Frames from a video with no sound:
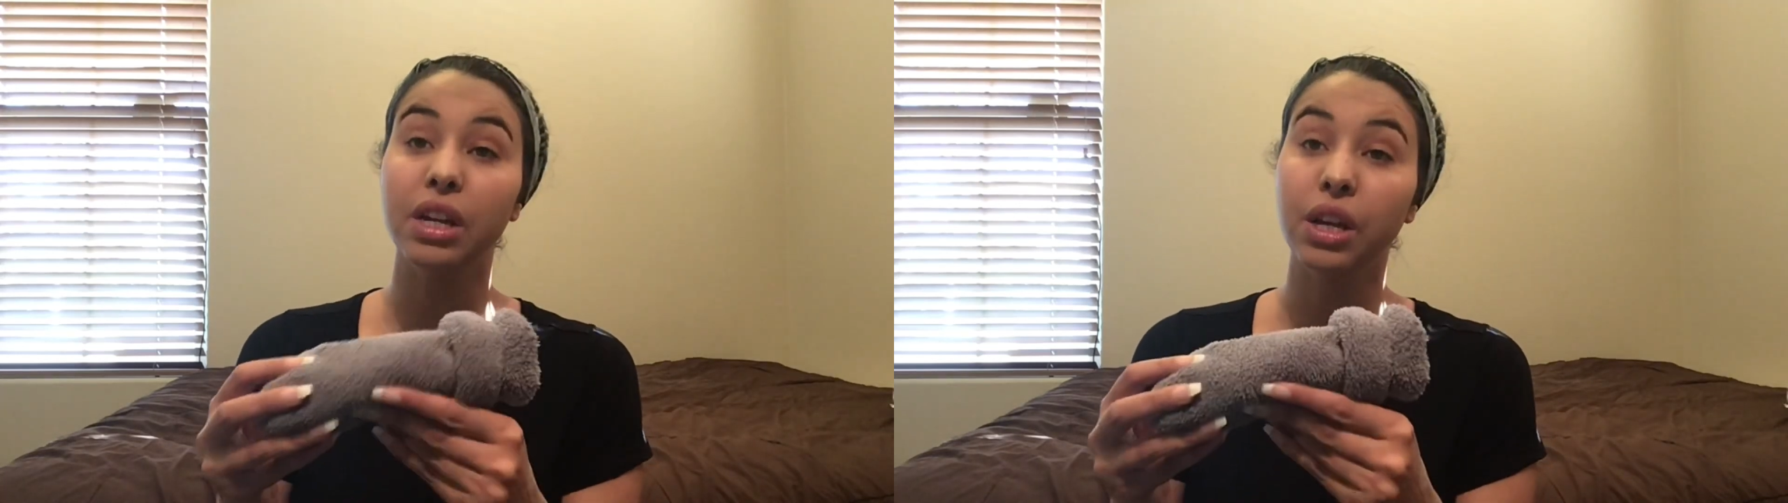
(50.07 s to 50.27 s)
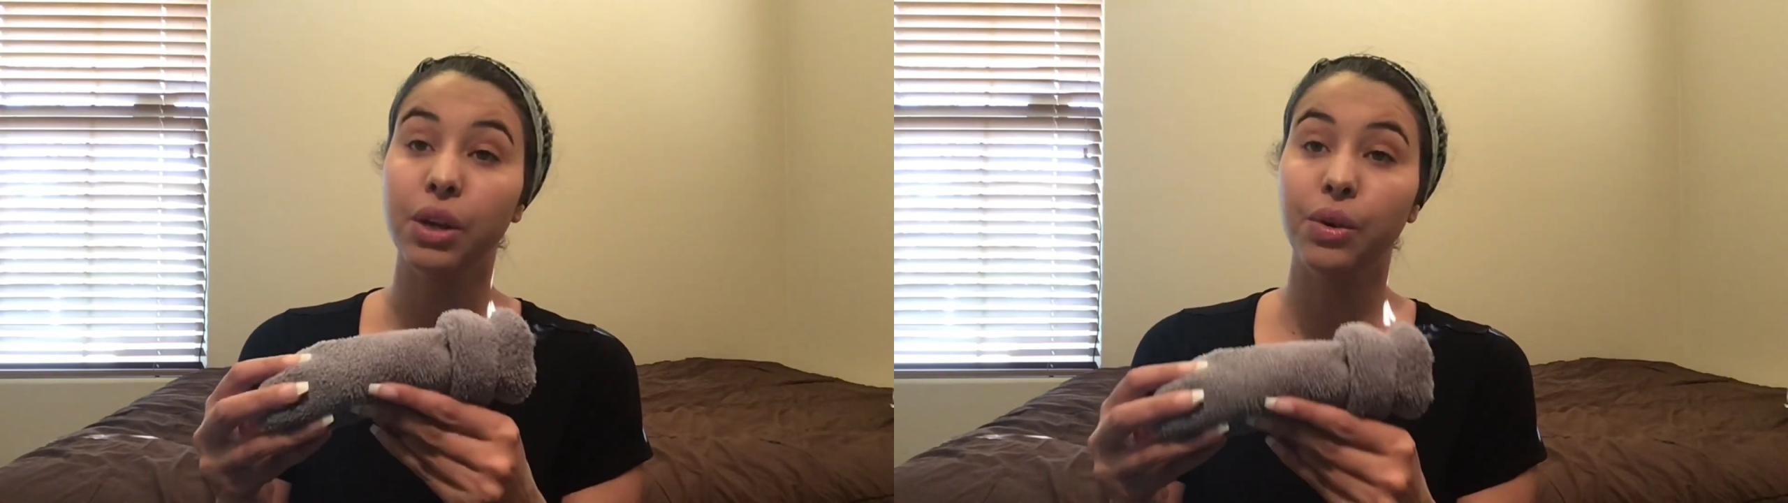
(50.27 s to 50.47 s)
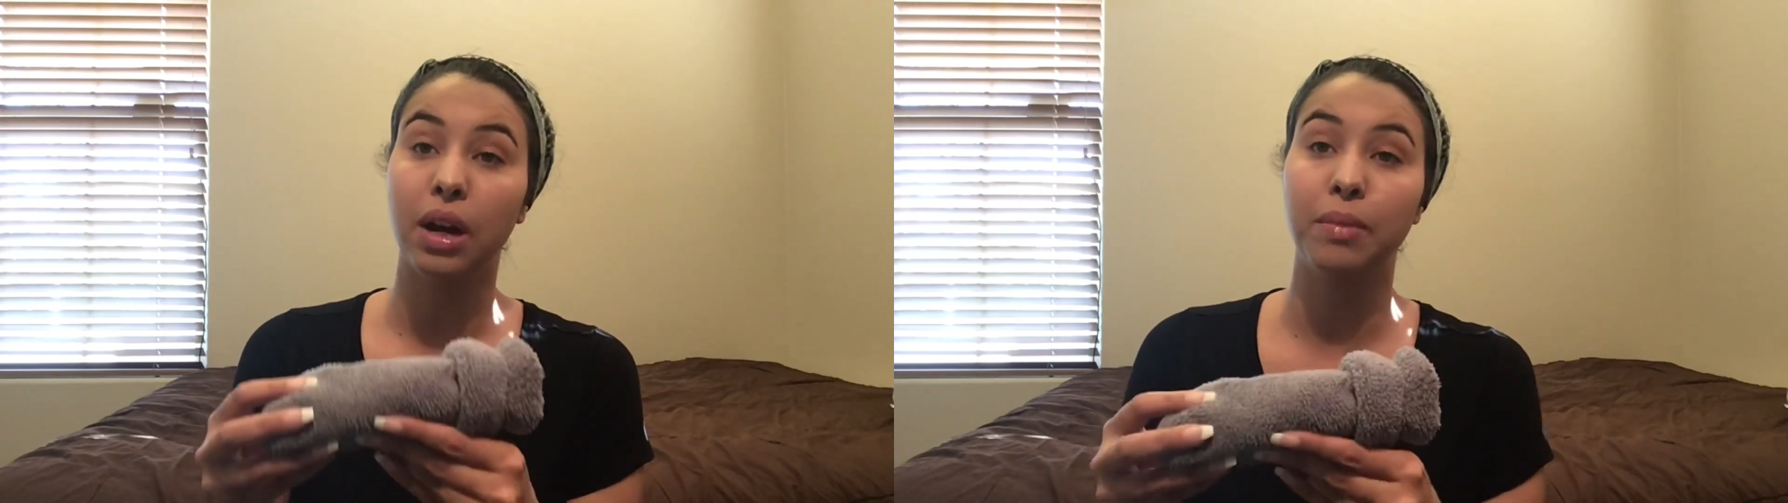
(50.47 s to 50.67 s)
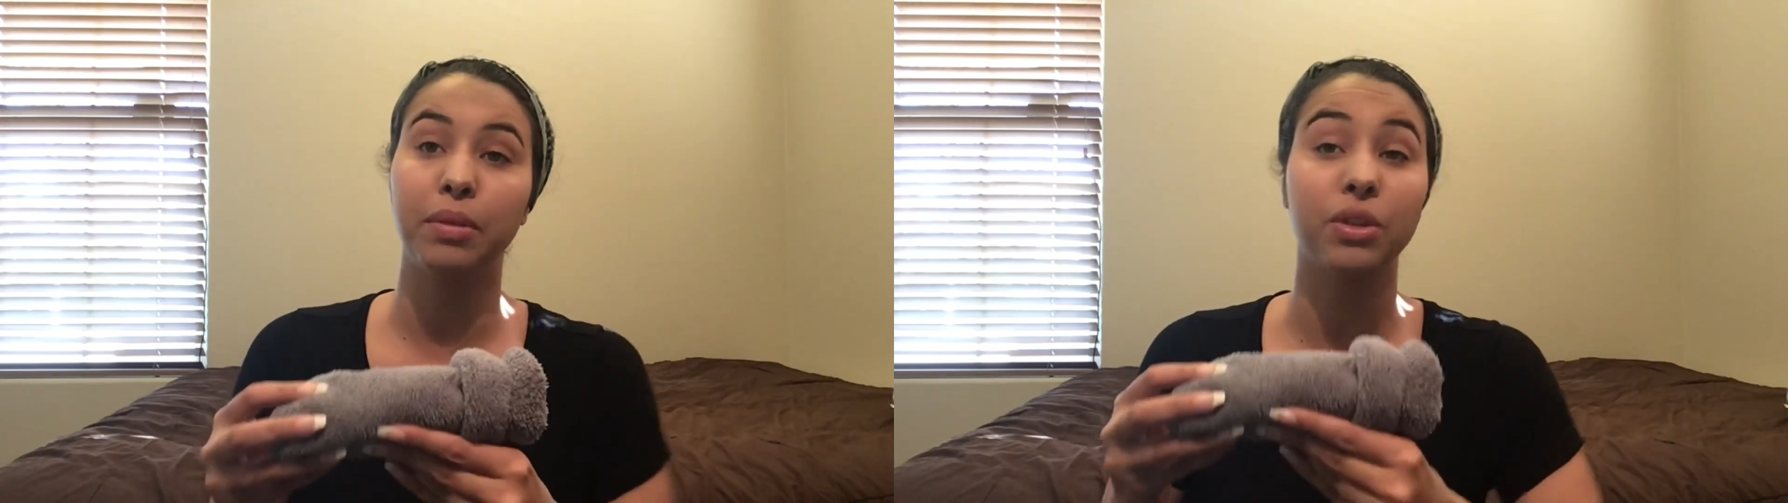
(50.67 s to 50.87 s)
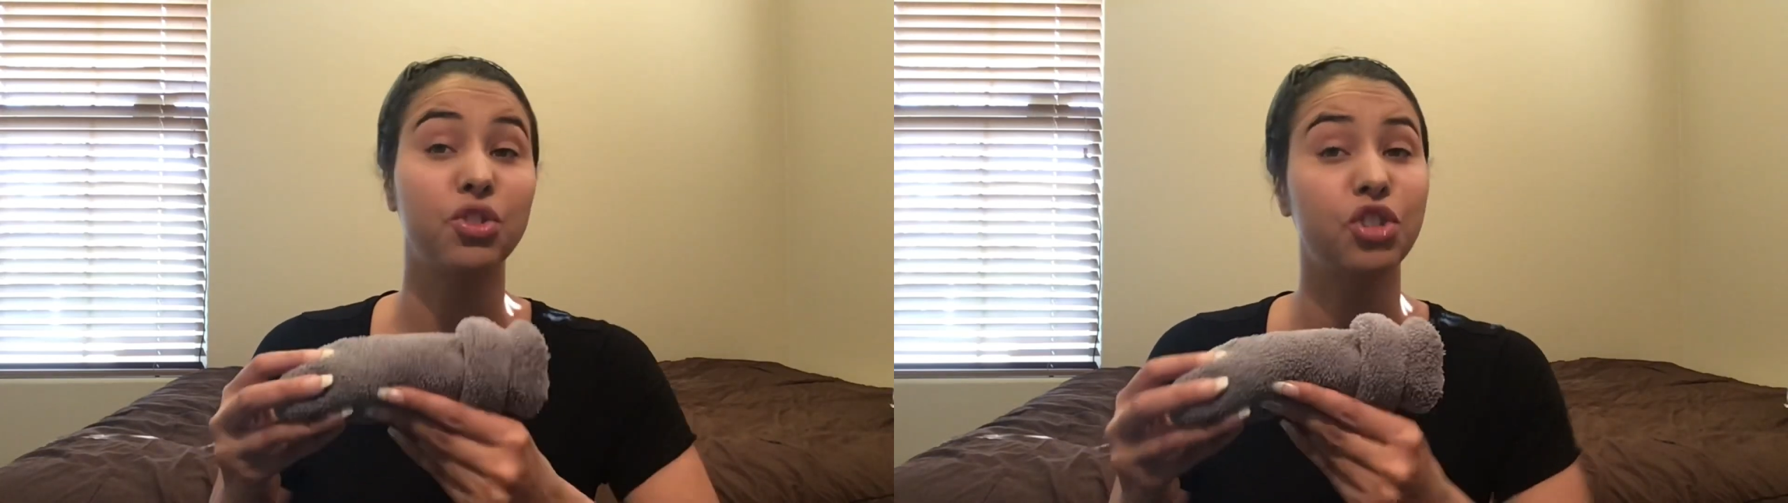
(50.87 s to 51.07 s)

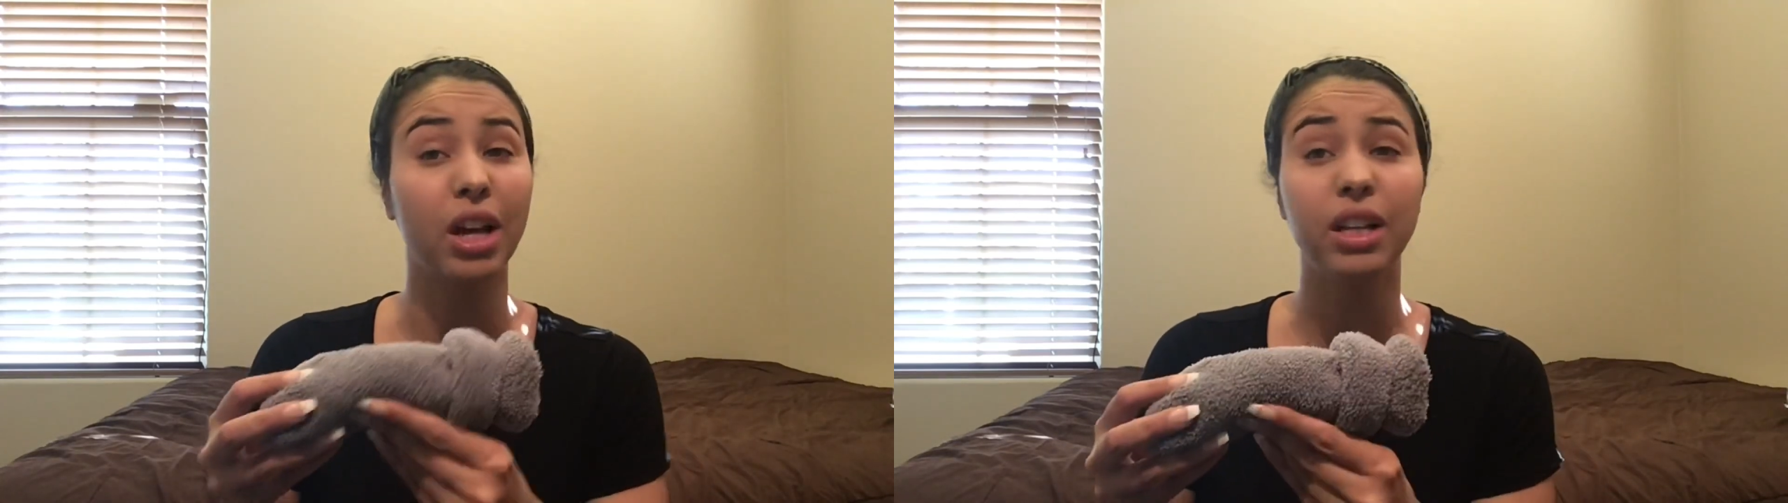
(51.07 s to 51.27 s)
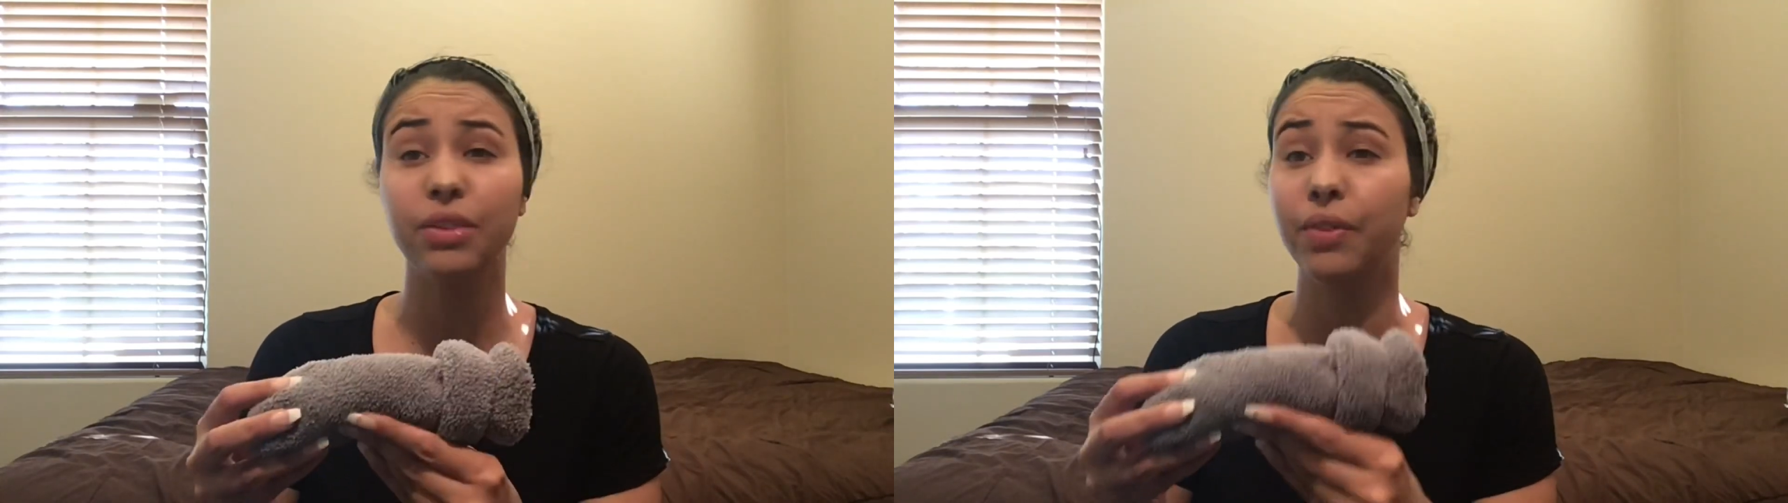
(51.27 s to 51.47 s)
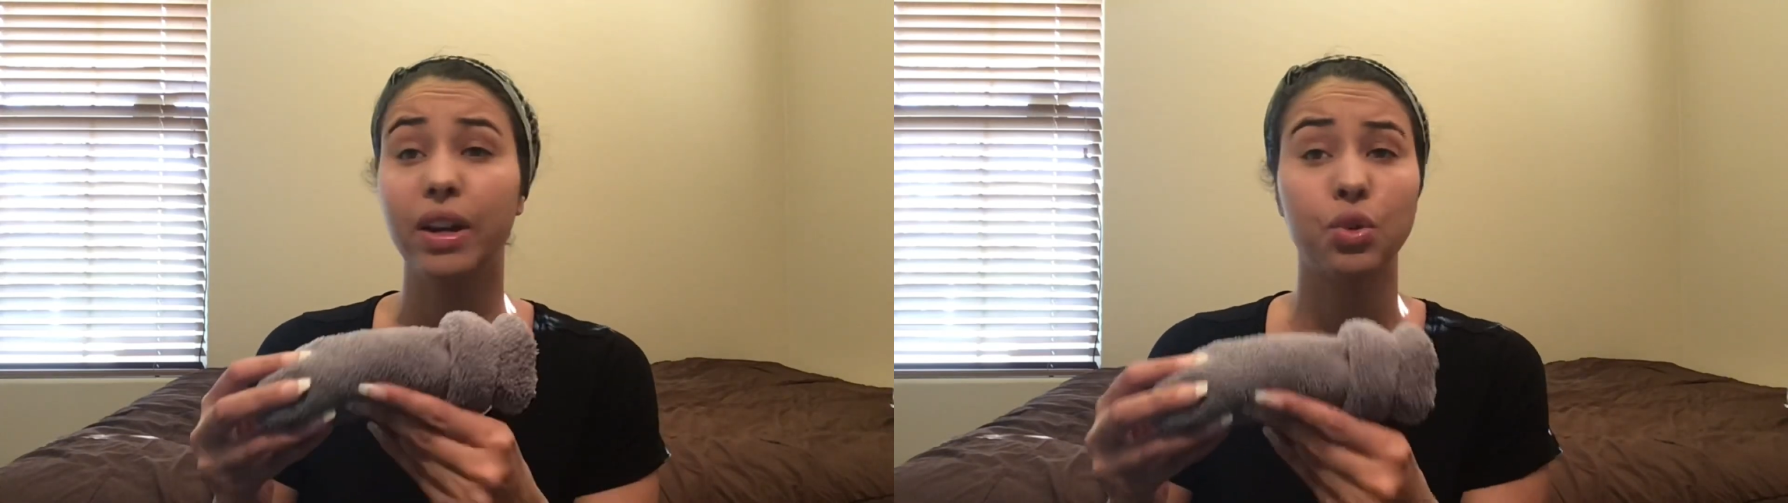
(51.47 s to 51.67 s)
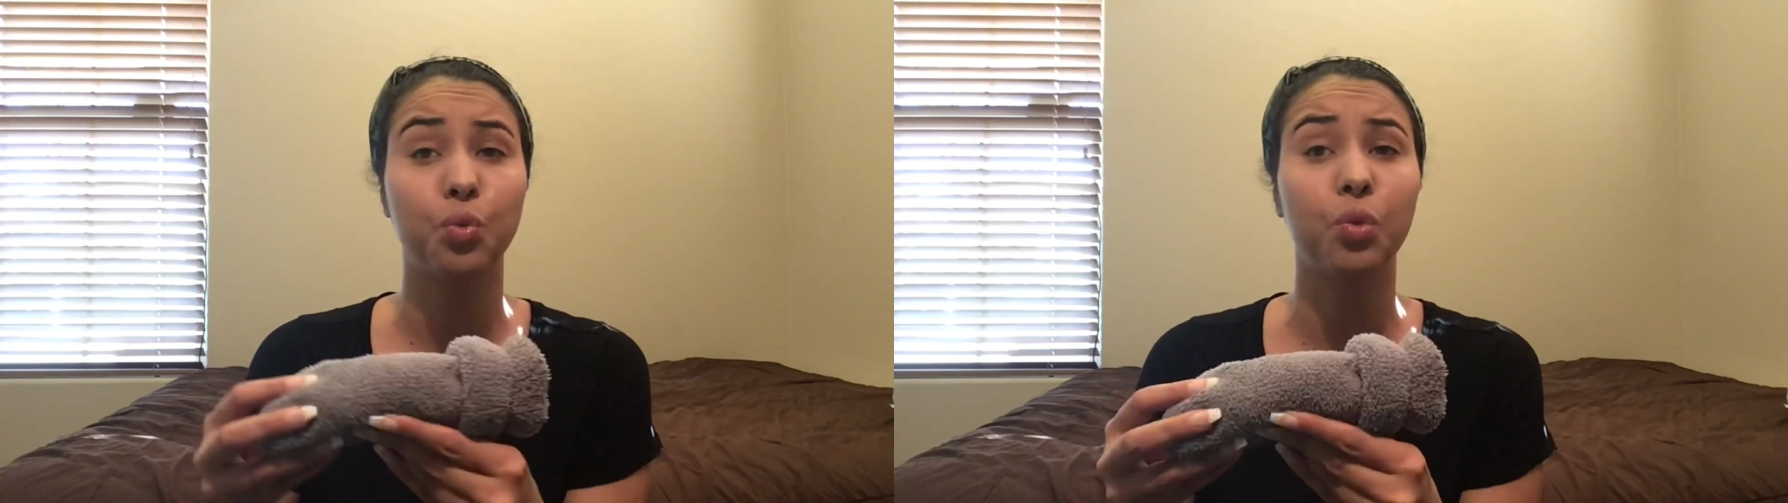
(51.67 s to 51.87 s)
cucumbers, jellyfish,